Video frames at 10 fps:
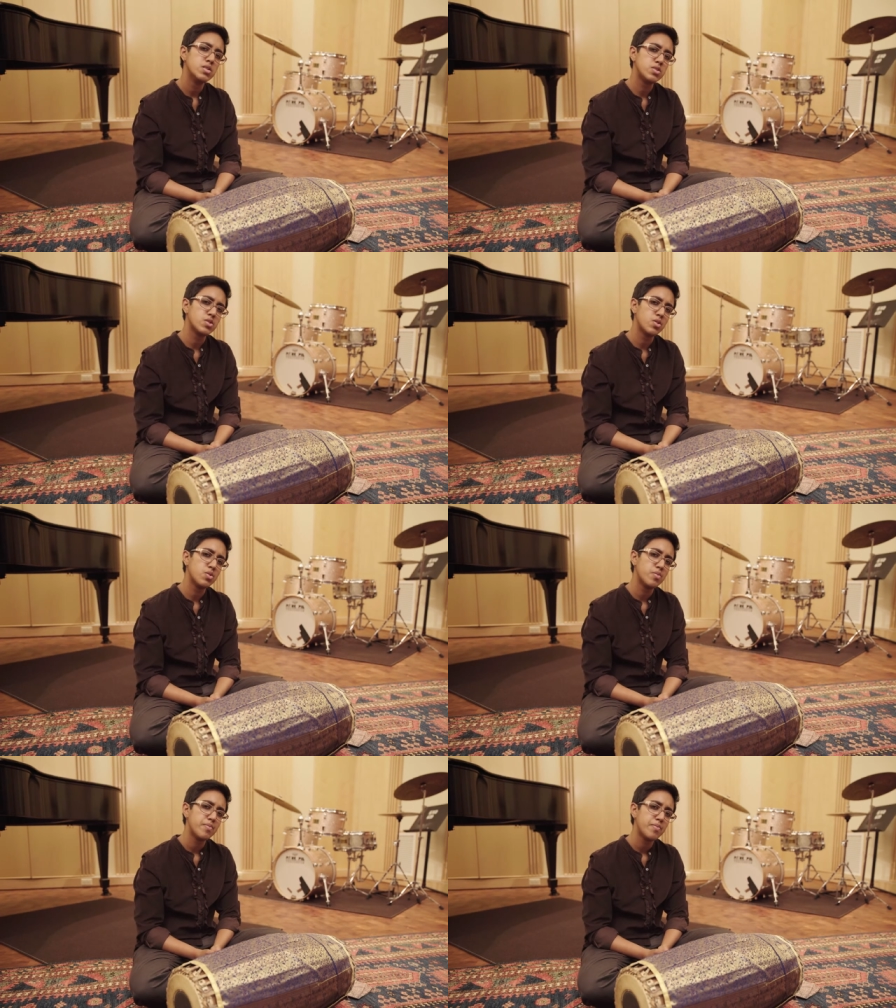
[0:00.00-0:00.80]

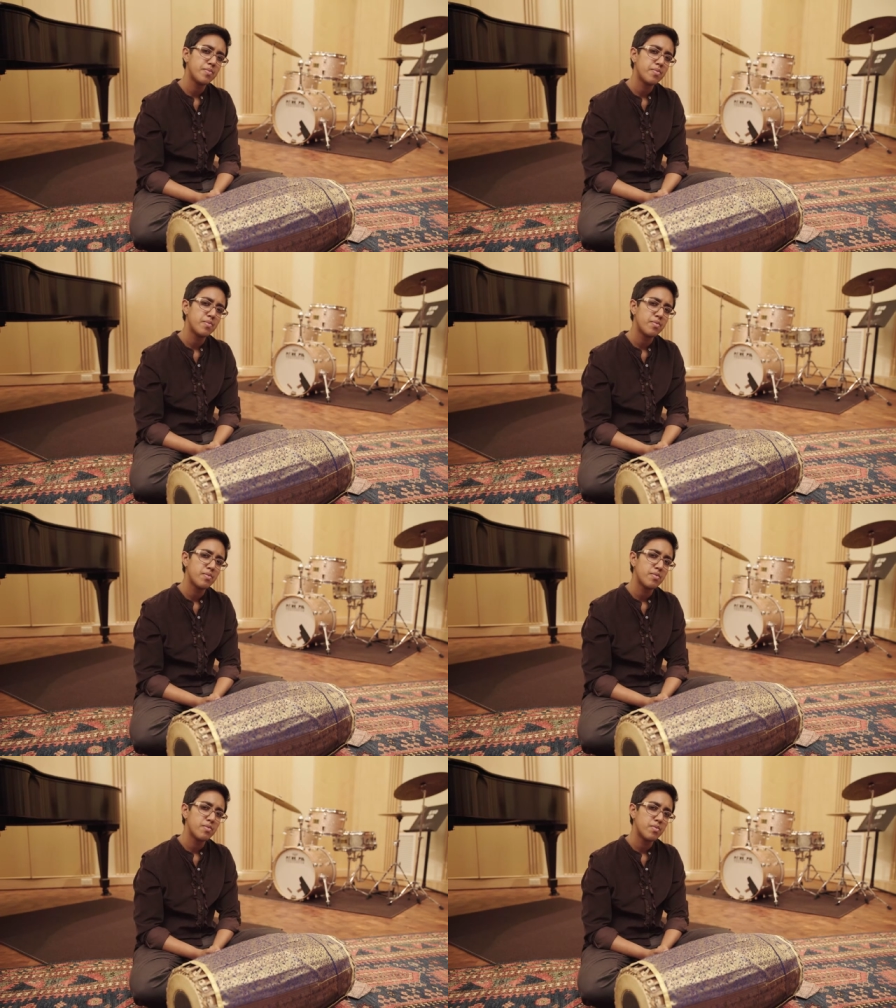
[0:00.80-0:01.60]
So
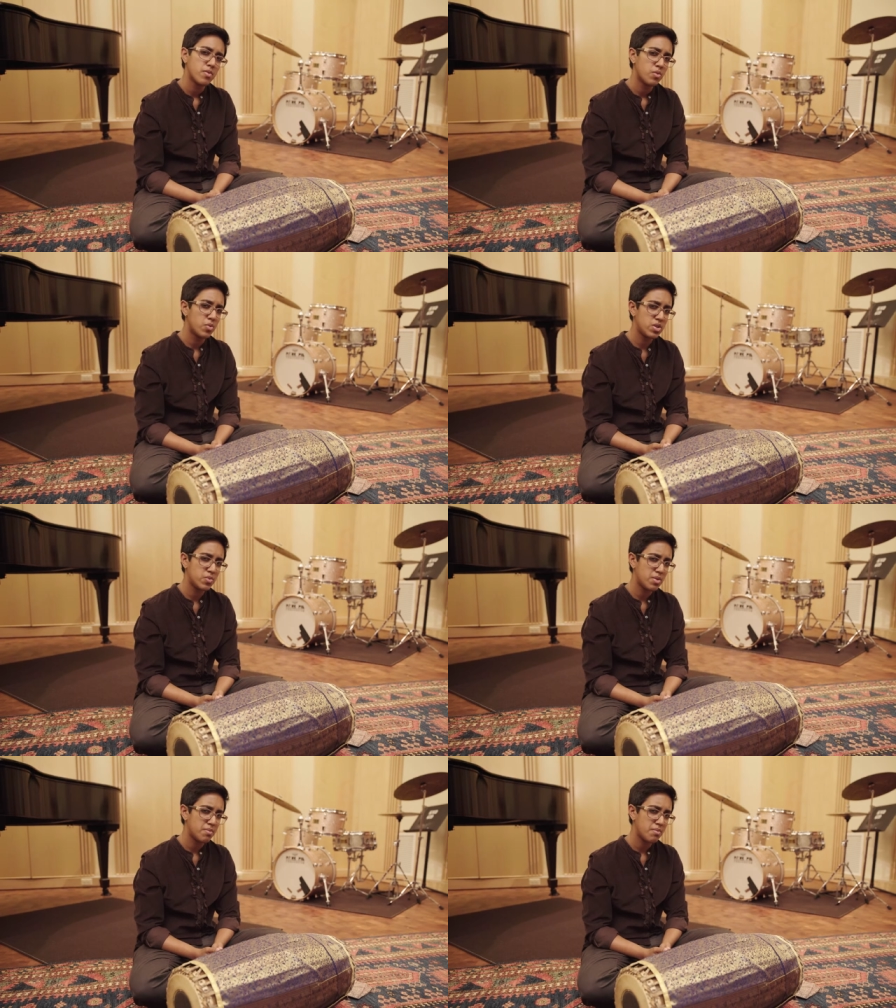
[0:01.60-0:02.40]
when
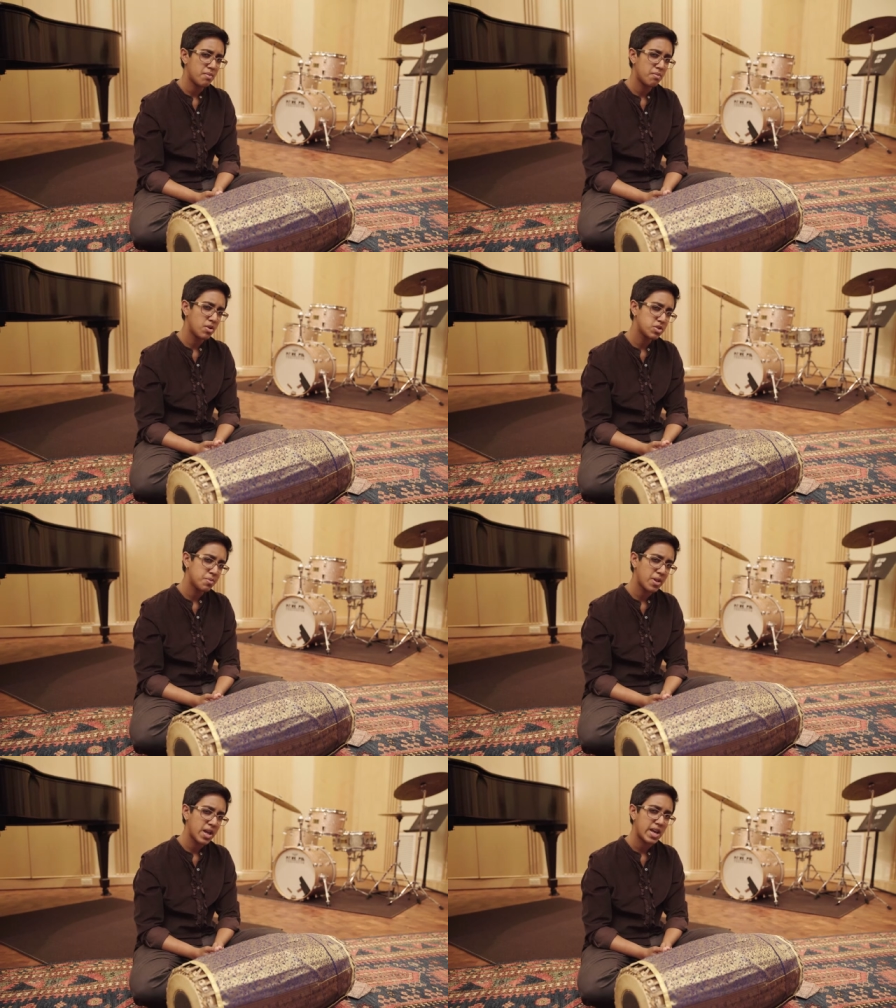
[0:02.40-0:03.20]
we
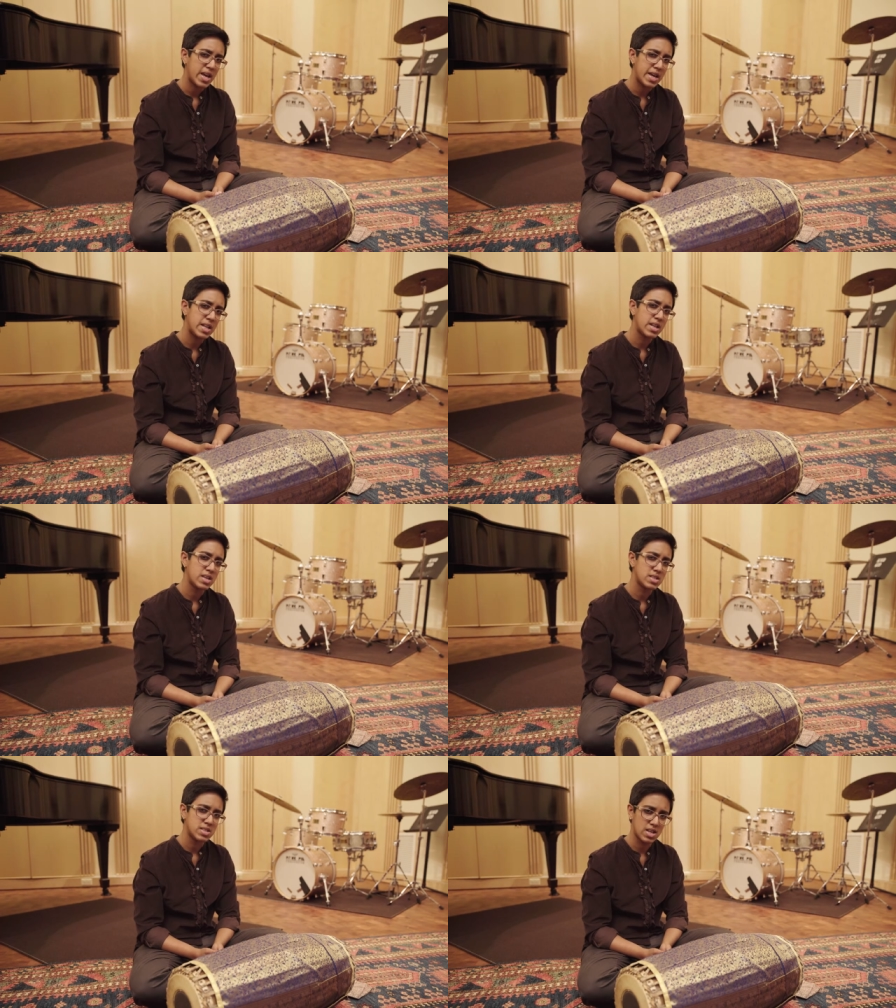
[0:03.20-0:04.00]
multiply 8
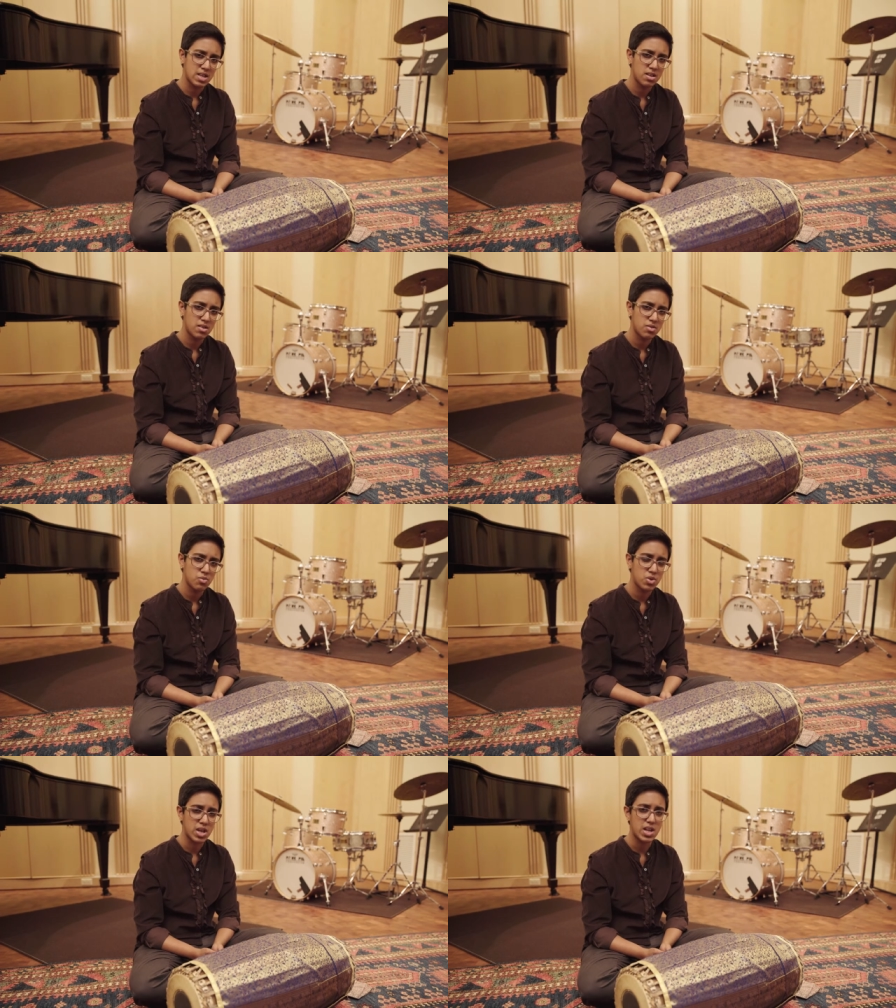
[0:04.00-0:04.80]
and 10,
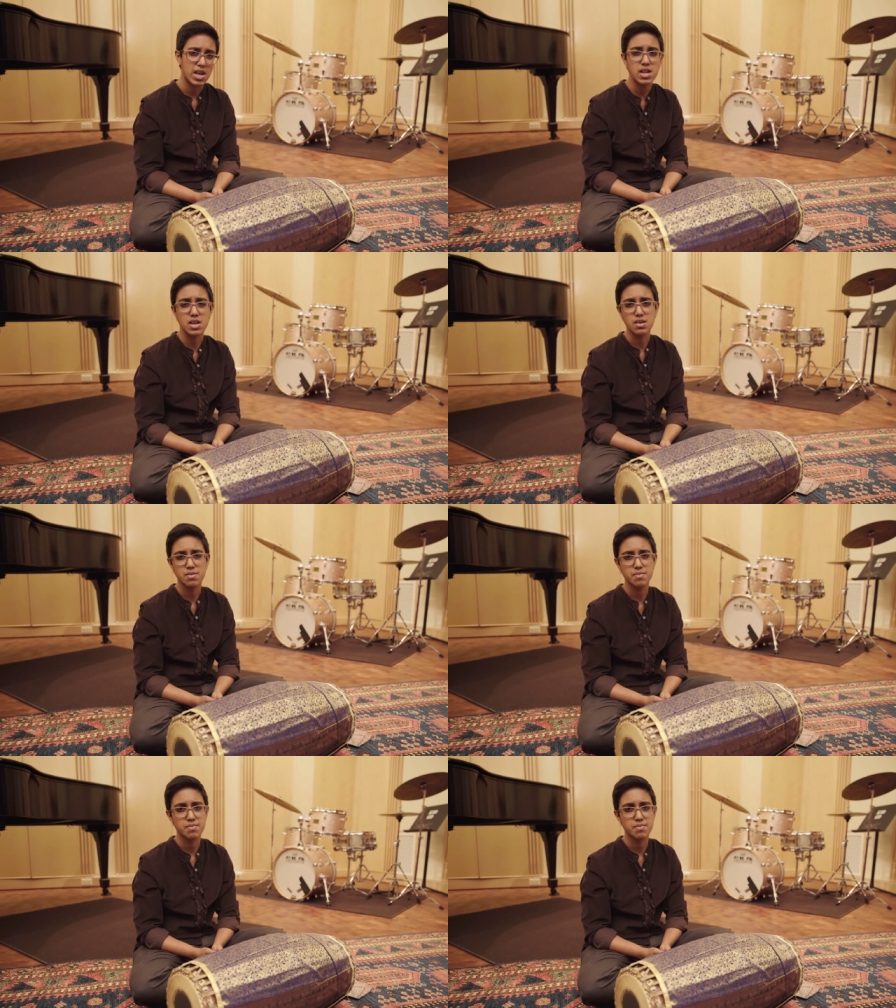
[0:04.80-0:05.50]
we get 80.